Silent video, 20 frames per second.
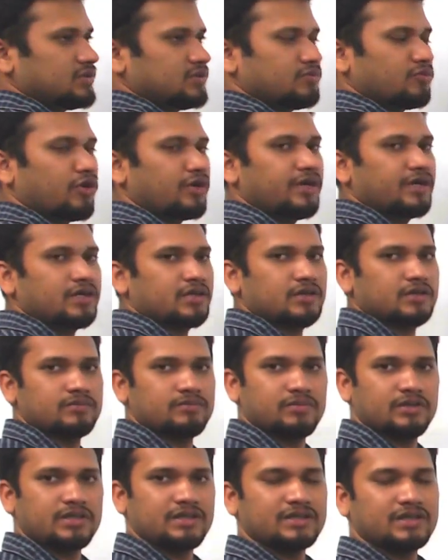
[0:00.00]
monitor,
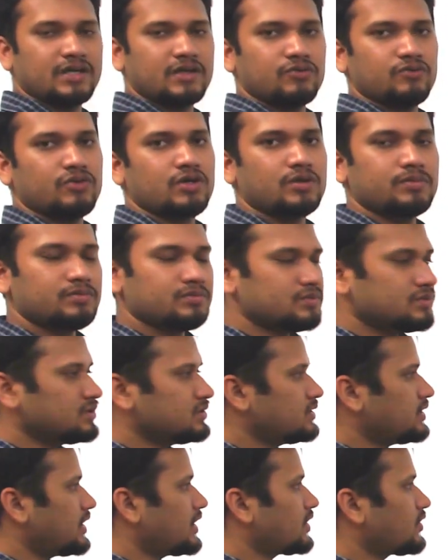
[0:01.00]
but it can work
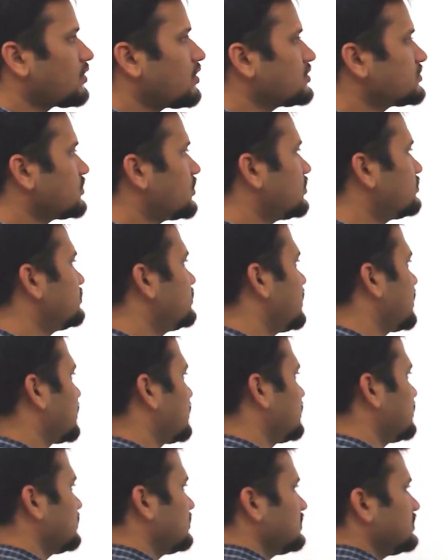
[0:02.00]
across object.
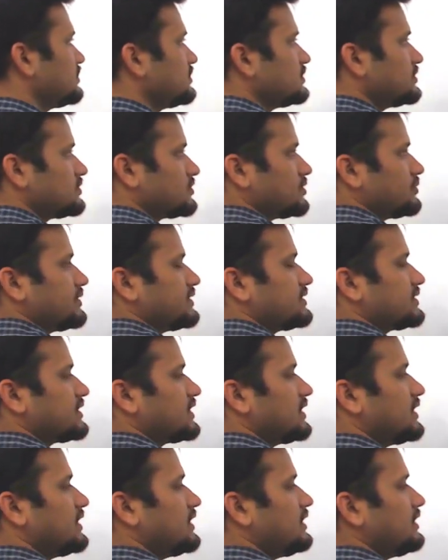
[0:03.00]
So
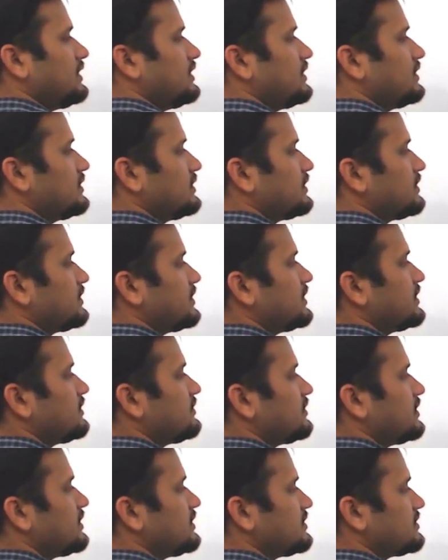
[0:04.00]
basically
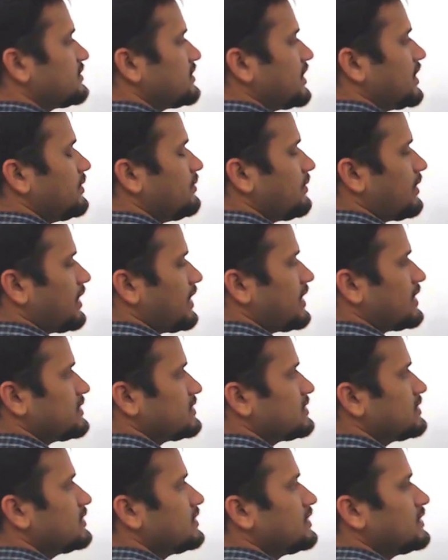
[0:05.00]
reentrant is same as
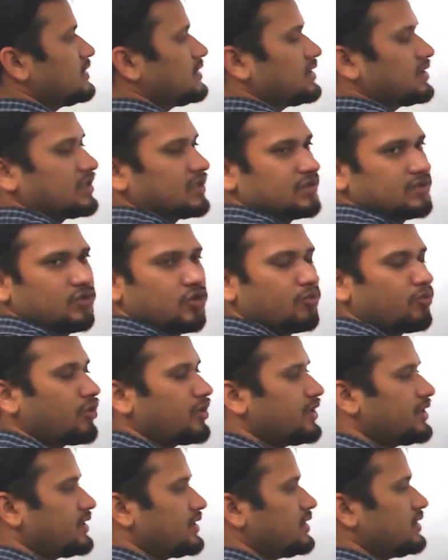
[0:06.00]
your
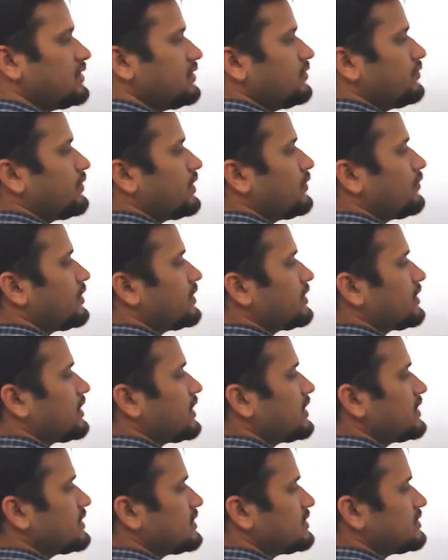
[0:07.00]
monitor. When one
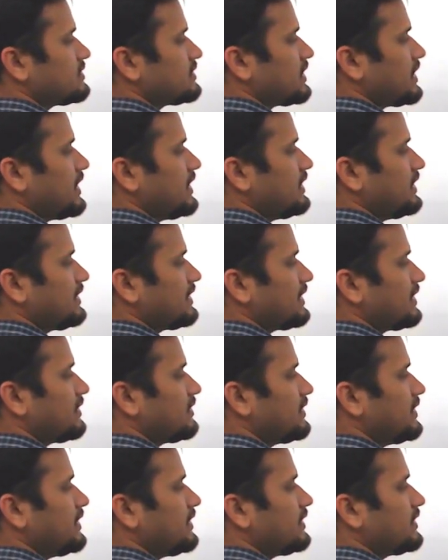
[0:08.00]
thread is inside, it can
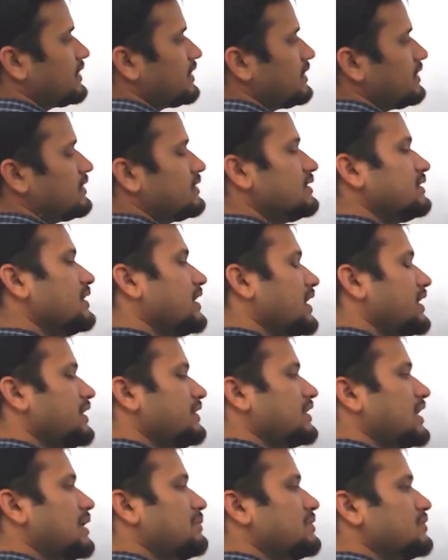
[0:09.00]
reenter
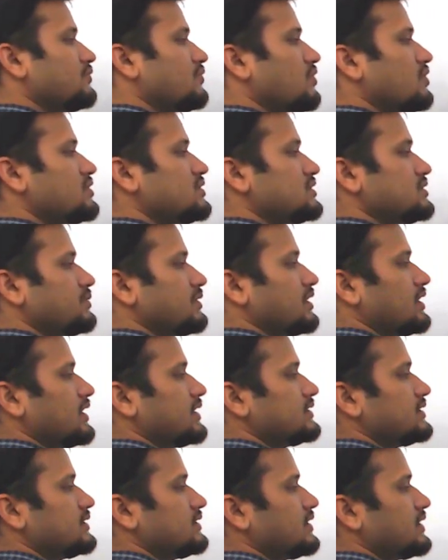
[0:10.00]
anytime it wants, but
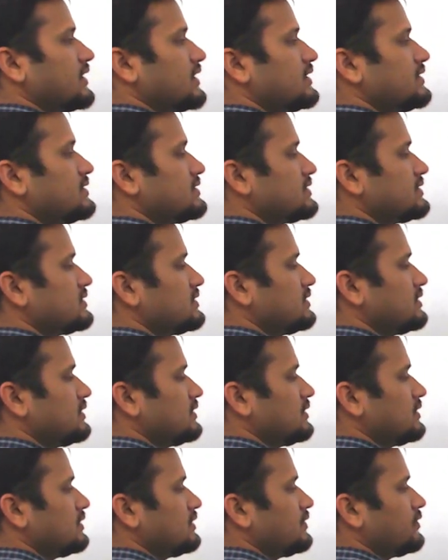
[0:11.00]
other threads
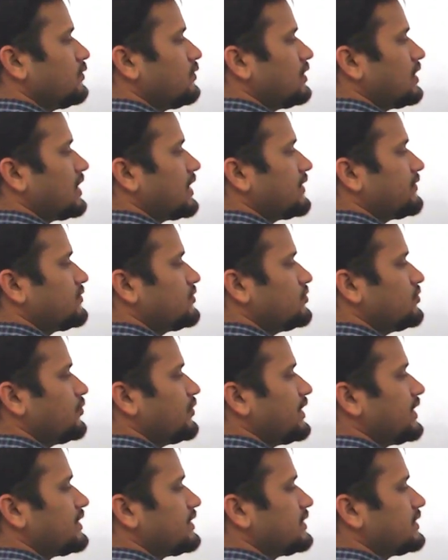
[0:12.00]
will have to
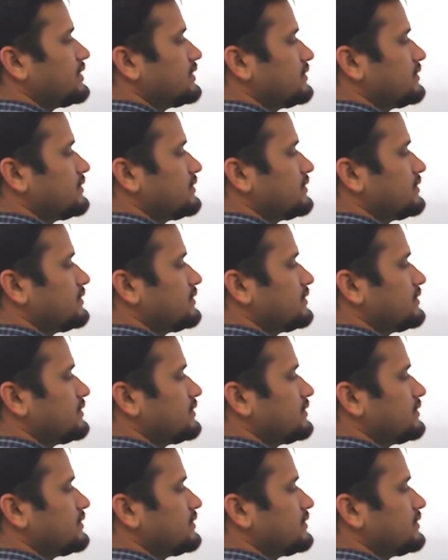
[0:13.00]
wait